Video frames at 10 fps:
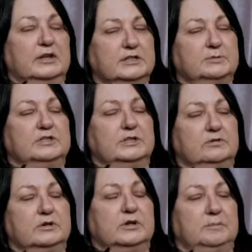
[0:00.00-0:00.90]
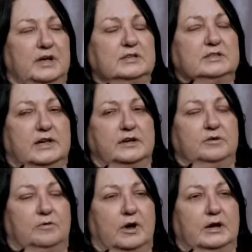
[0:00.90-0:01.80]
That's what's so good about
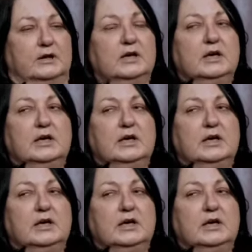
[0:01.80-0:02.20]
second grade